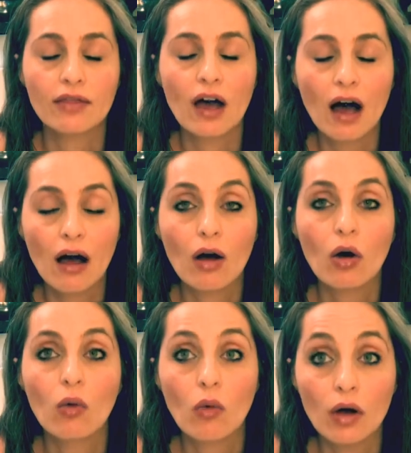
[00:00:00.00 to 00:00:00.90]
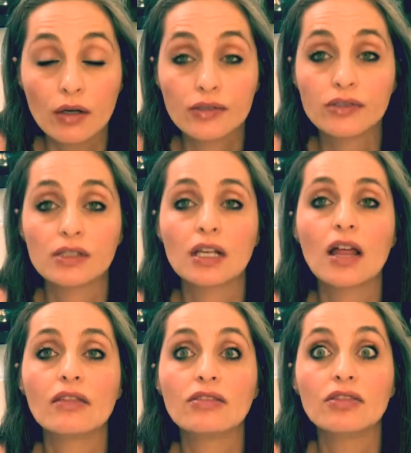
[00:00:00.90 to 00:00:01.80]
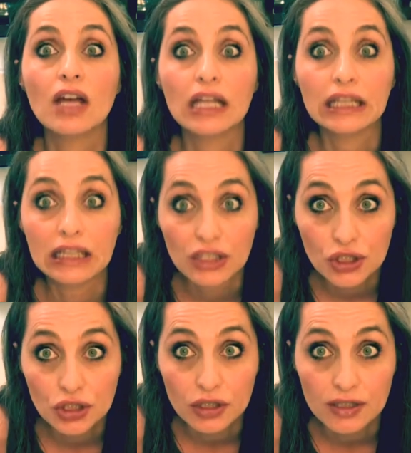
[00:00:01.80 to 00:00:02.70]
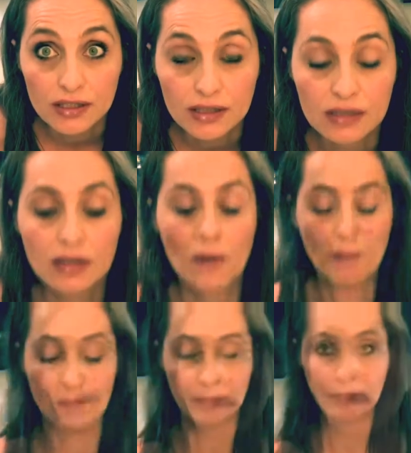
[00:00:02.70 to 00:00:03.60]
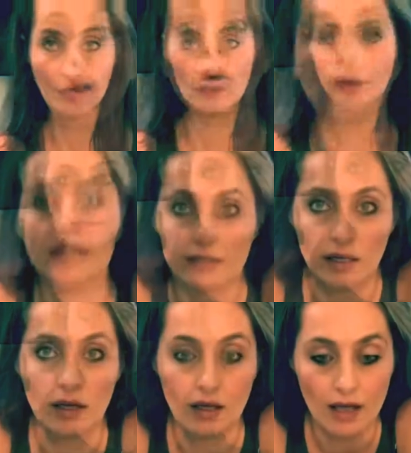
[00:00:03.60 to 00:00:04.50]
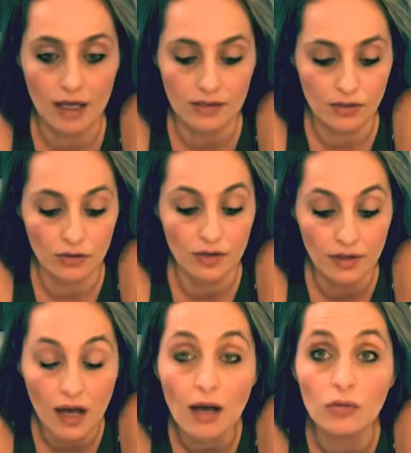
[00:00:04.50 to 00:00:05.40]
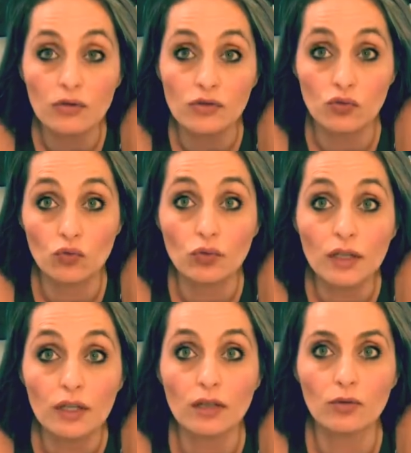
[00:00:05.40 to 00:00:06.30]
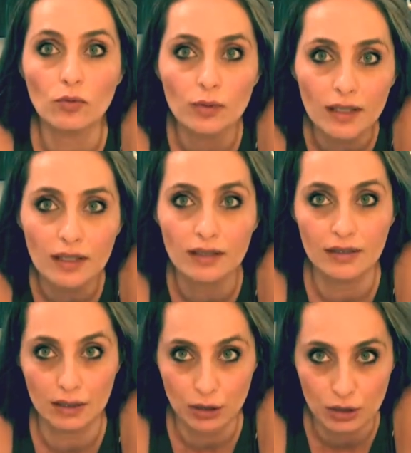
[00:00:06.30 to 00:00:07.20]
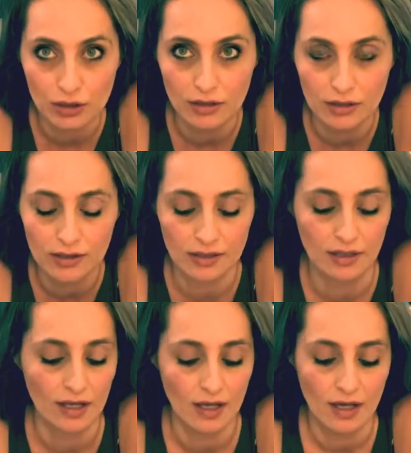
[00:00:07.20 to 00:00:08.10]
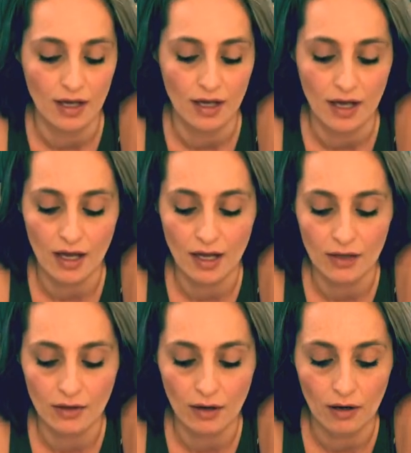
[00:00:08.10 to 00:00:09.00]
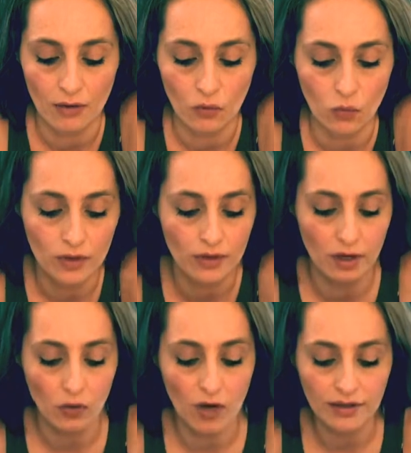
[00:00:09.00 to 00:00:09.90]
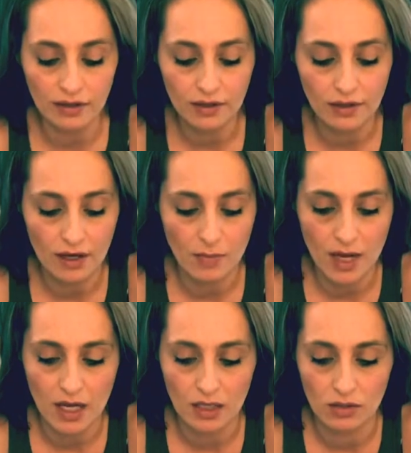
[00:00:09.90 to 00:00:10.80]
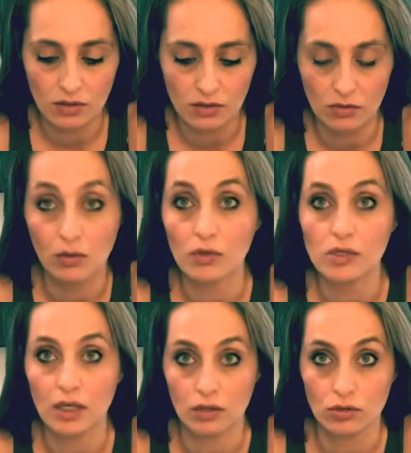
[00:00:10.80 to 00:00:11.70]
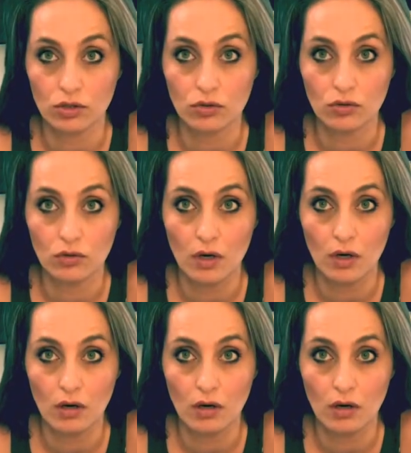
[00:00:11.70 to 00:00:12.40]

that was delicious. All right, guys, so that was really, really delicious. And with the quantity that I made, so there was like 2